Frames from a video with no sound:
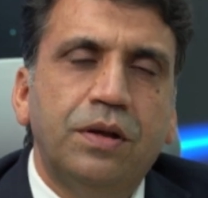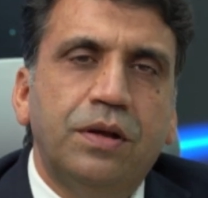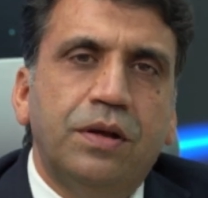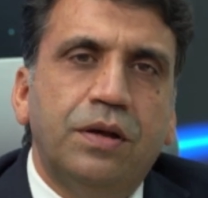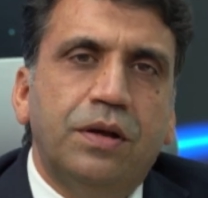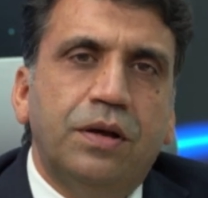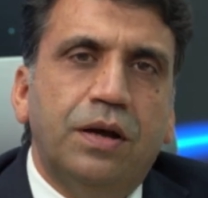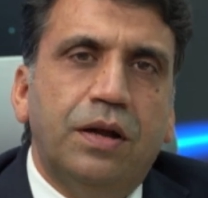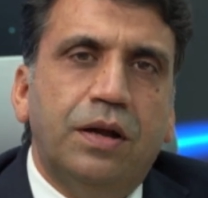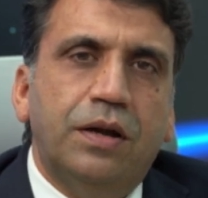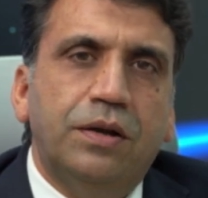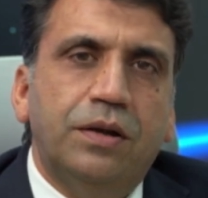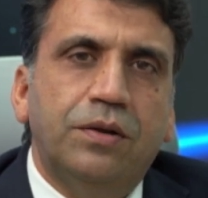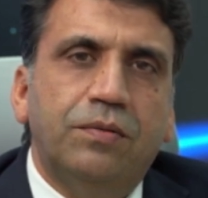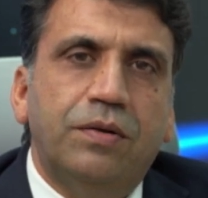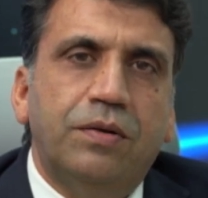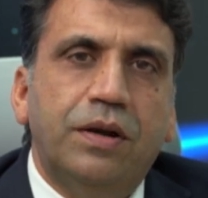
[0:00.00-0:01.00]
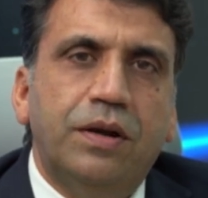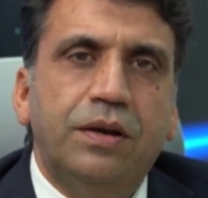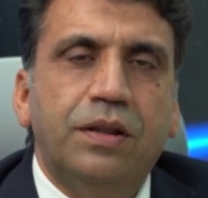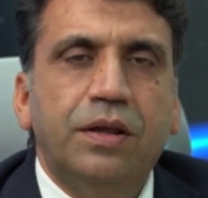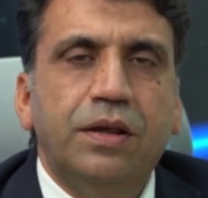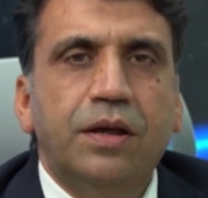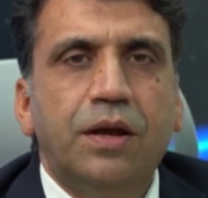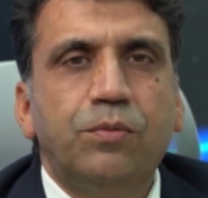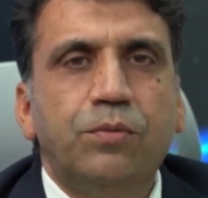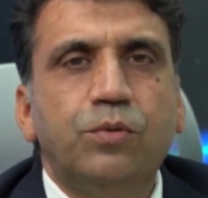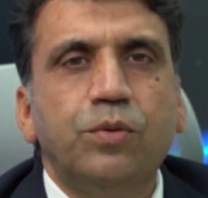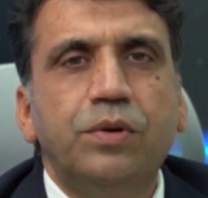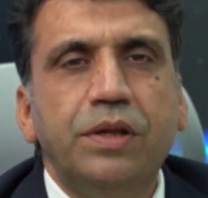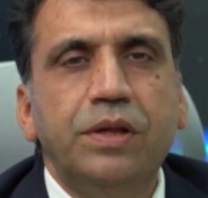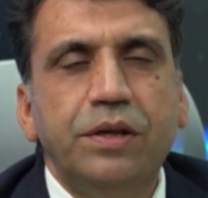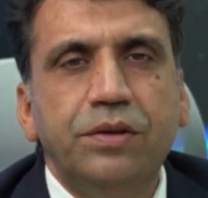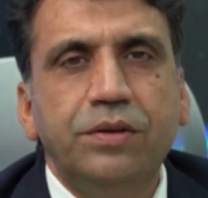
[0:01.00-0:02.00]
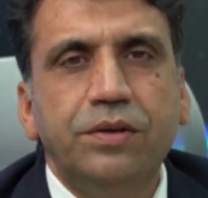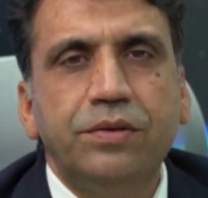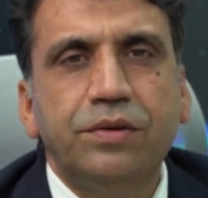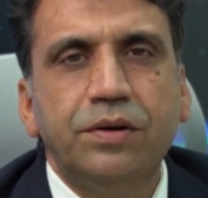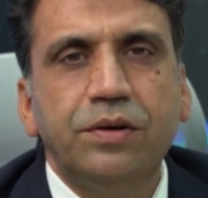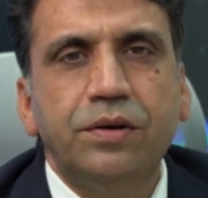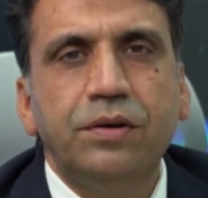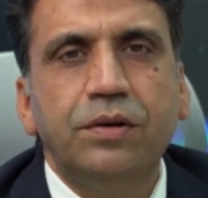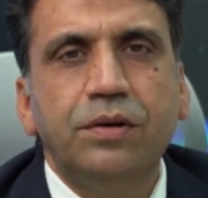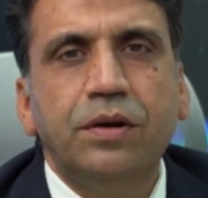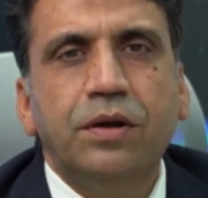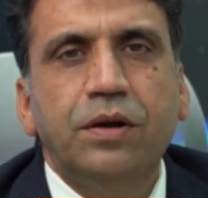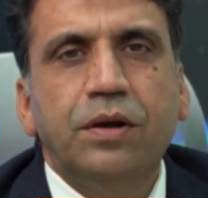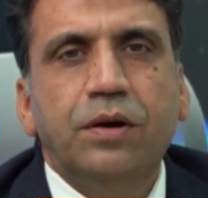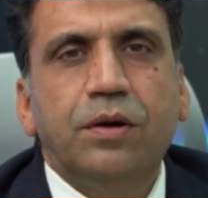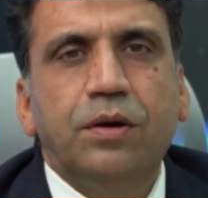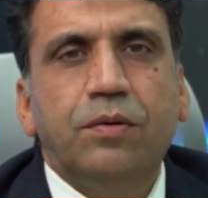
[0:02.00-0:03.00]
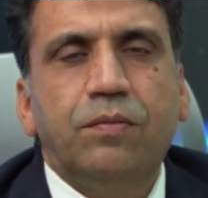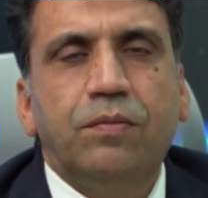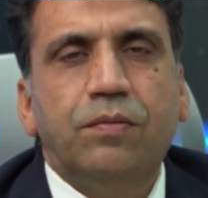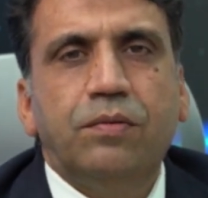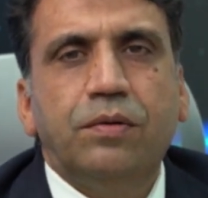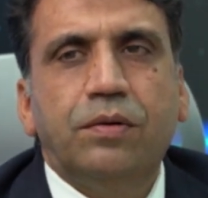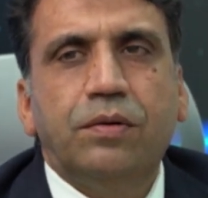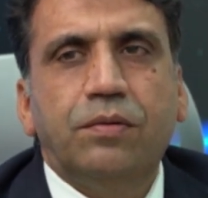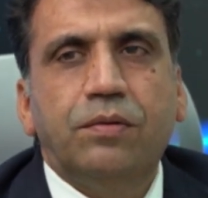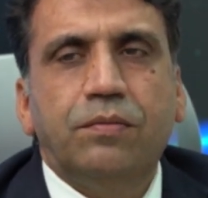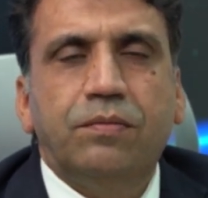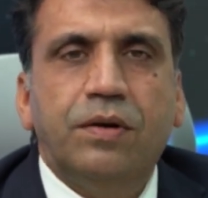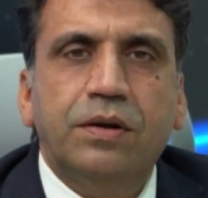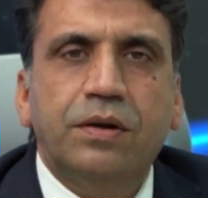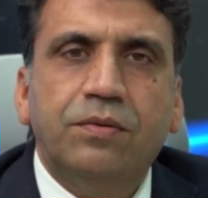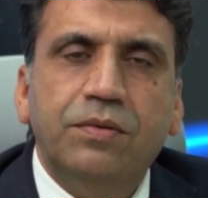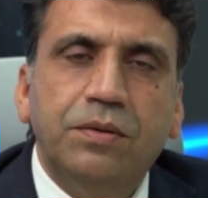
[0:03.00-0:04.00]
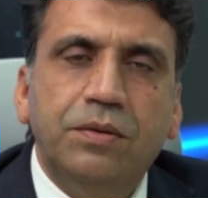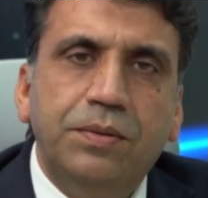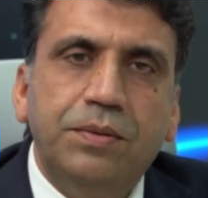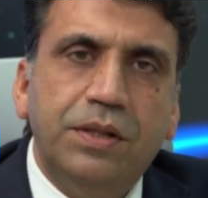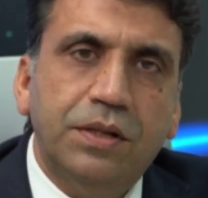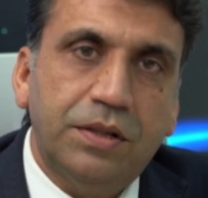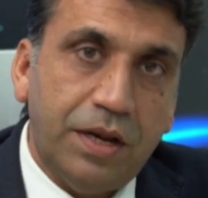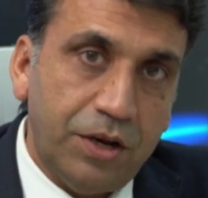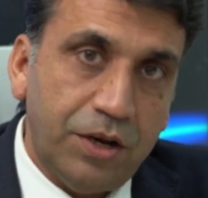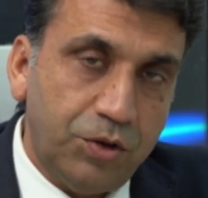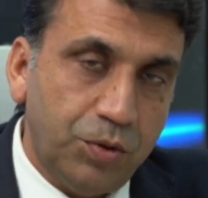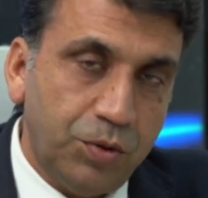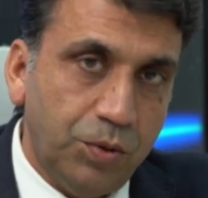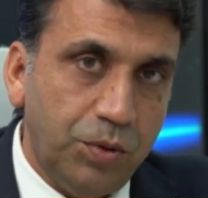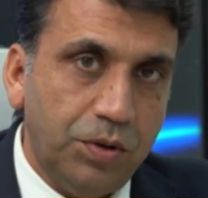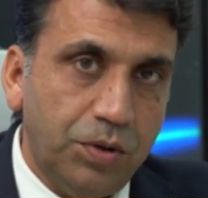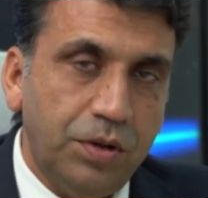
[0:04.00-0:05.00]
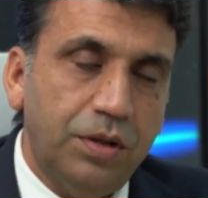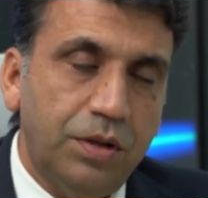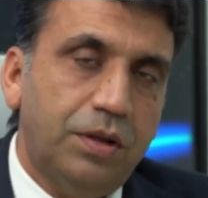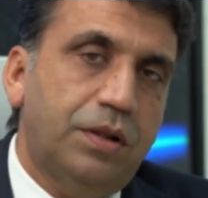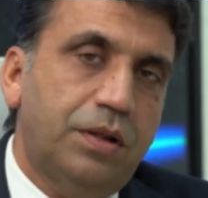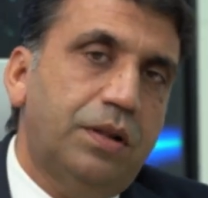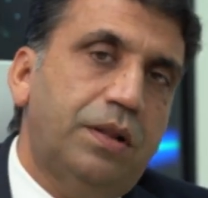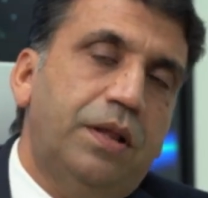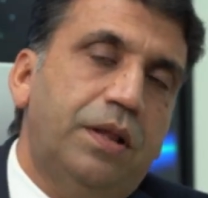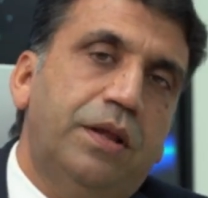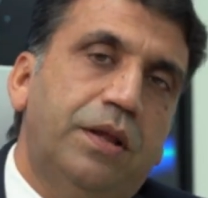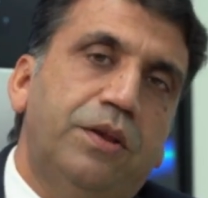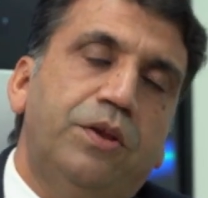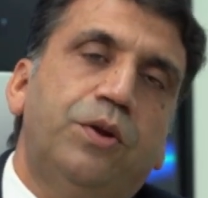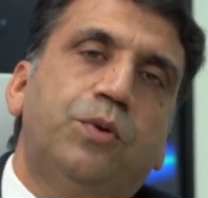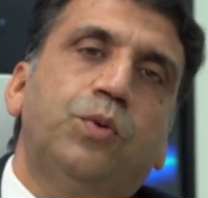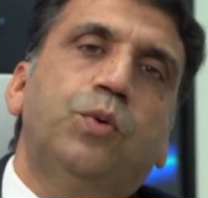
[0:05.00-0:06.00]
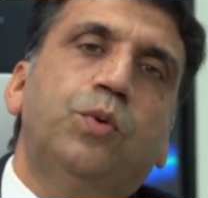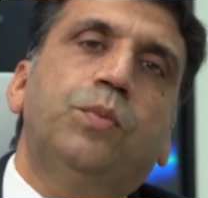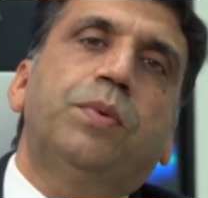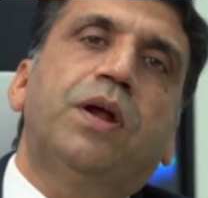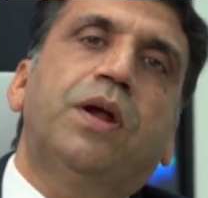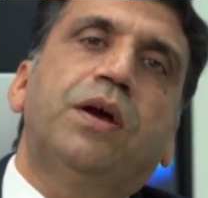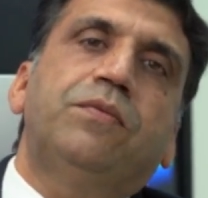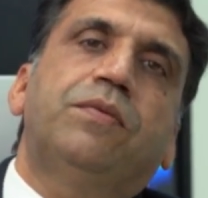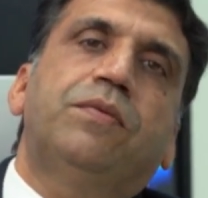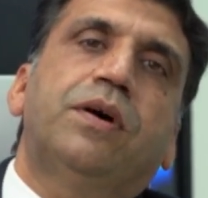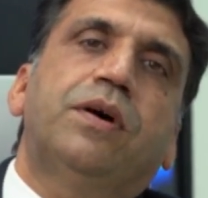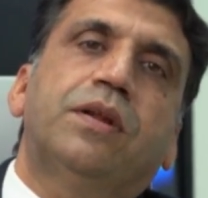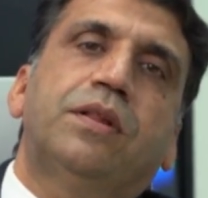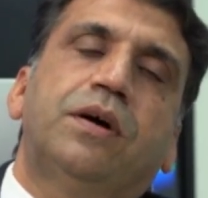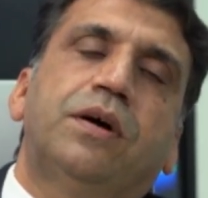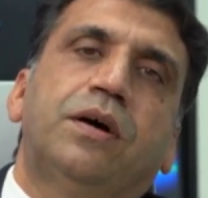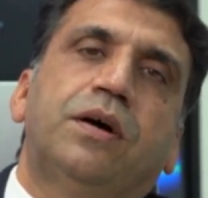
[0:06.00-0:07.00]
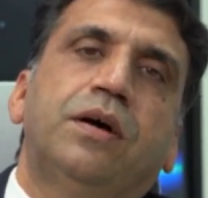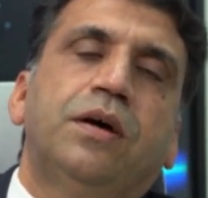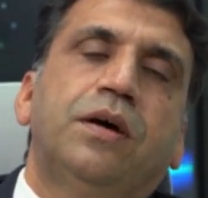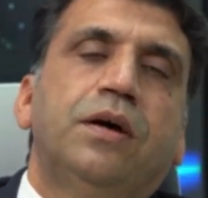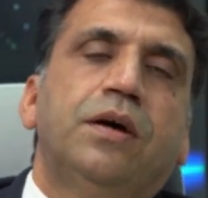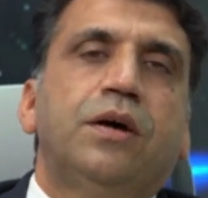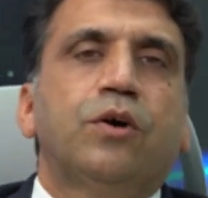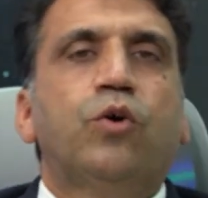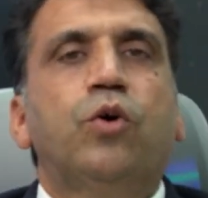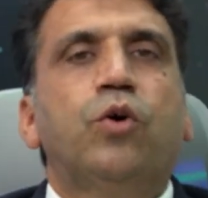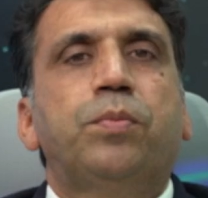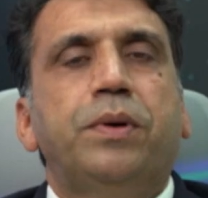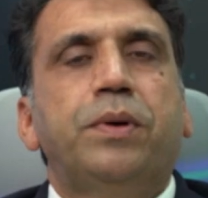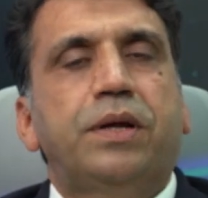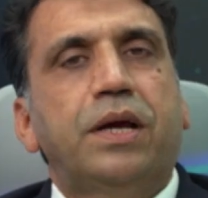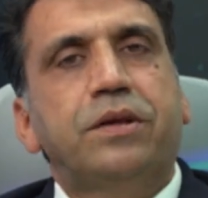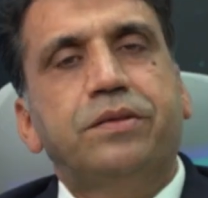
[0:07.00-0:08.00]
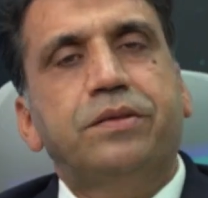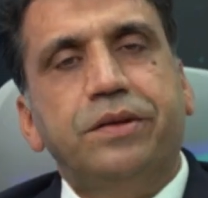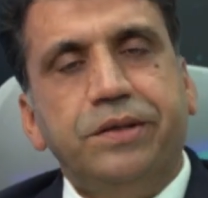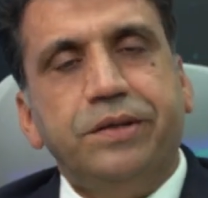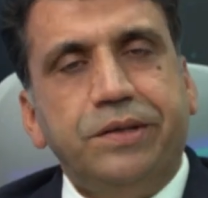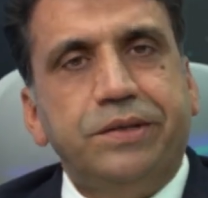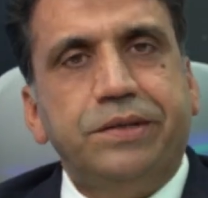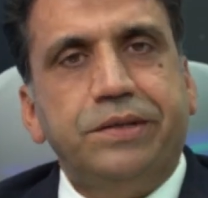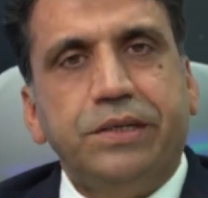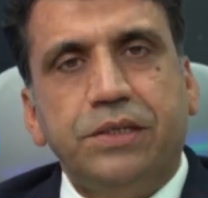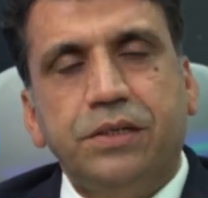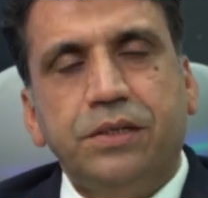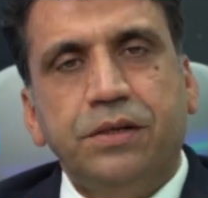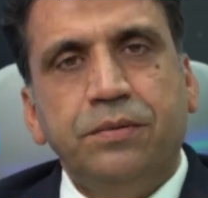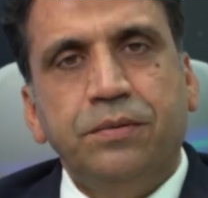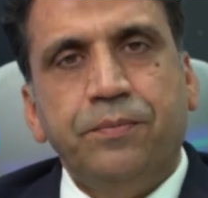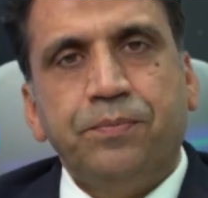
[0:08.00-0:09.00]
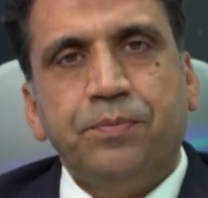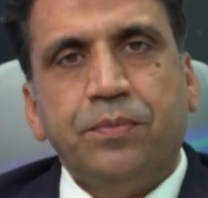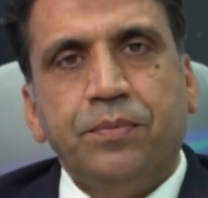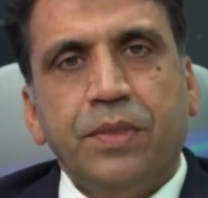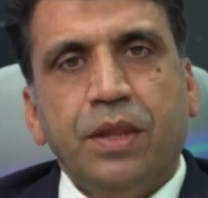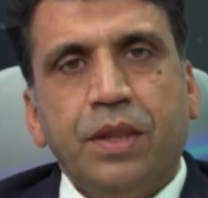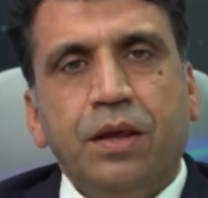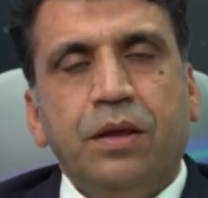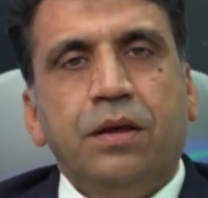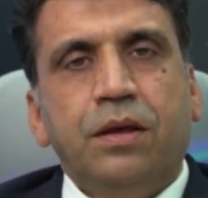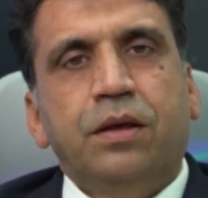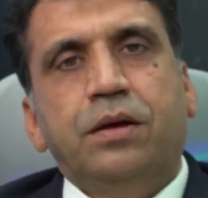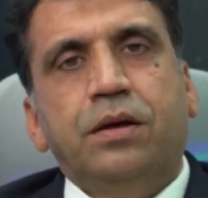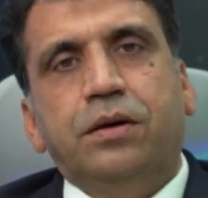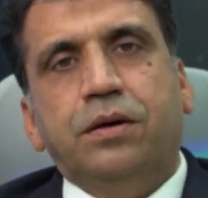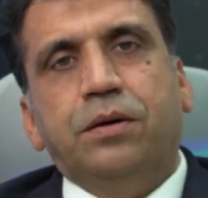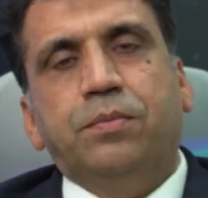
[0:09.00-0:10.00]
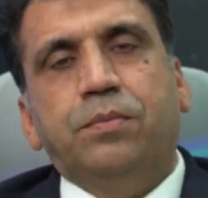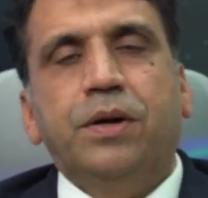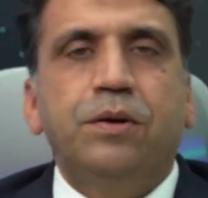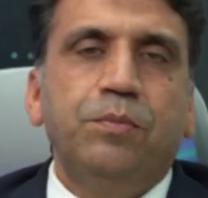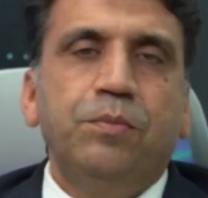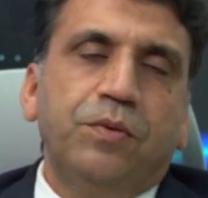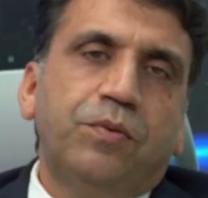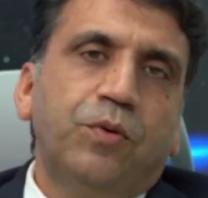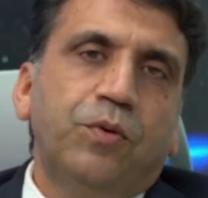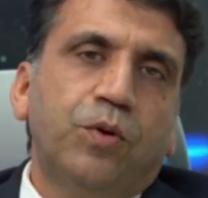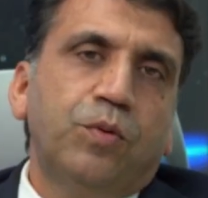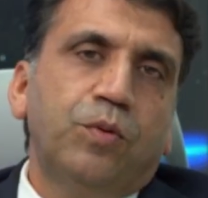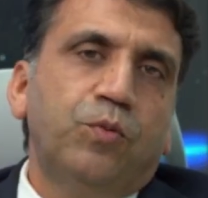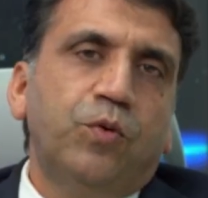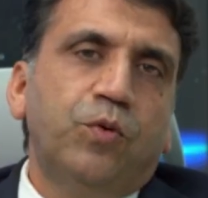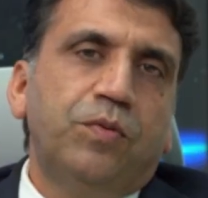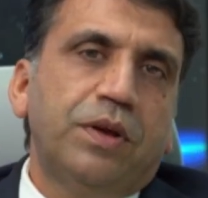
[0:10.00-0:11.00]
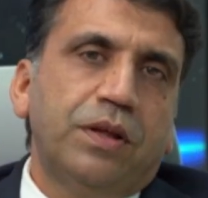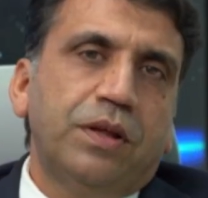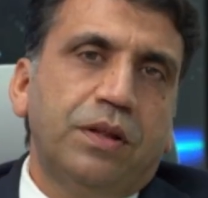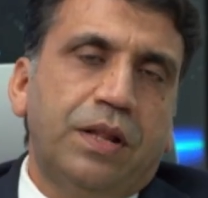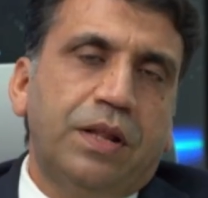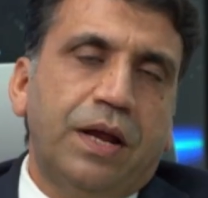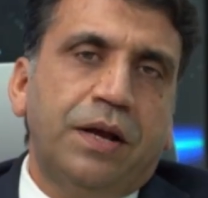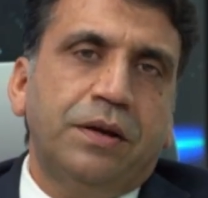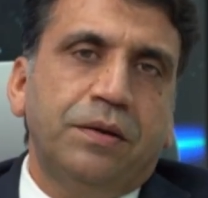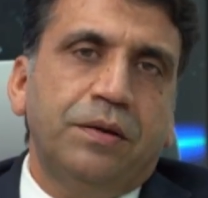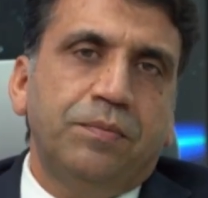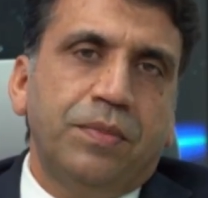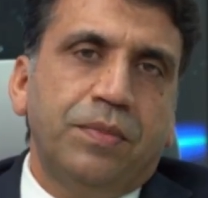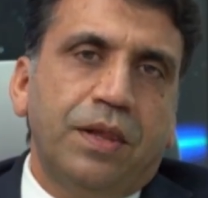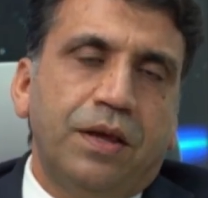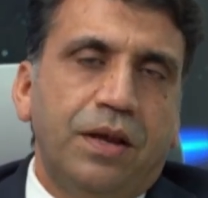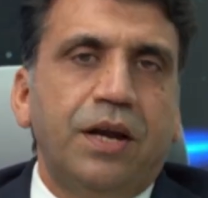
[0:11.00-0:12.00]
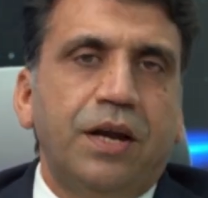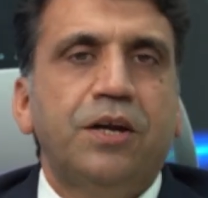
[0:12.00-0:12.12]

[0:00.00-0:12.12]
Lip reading: and when they have to deregister, what will be the threshold they need to apply for the corporate tax registration. But before moving that, let me